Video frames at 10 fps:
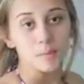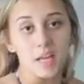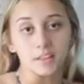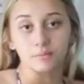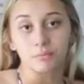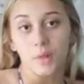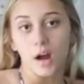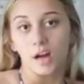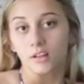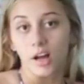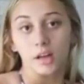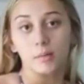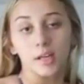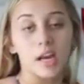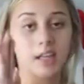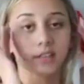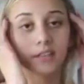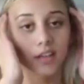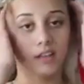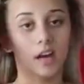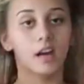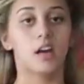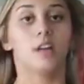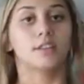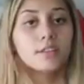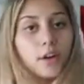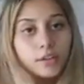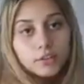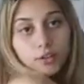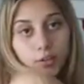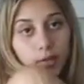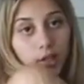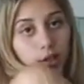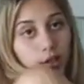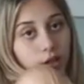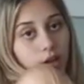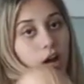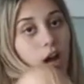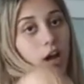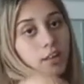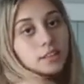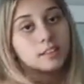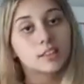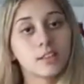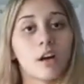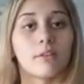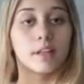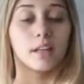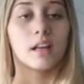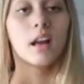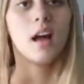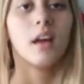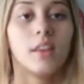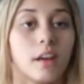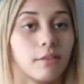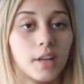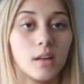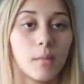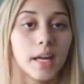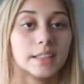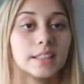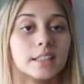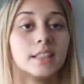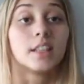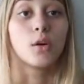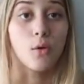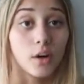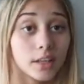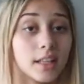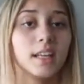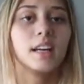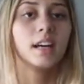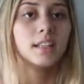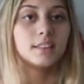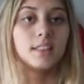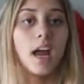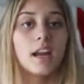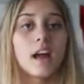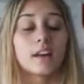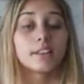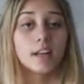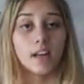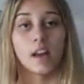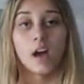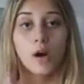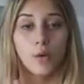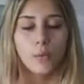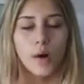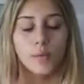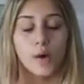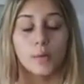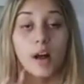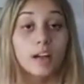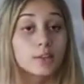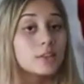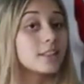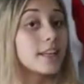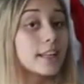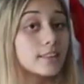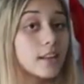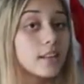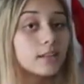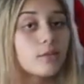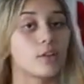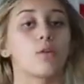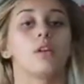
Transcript: I mean, I like bikinis like that, so super cute. Honestly, love it. They fit amazingly. Quality, 10 out of 10. One moment, I just want to check something for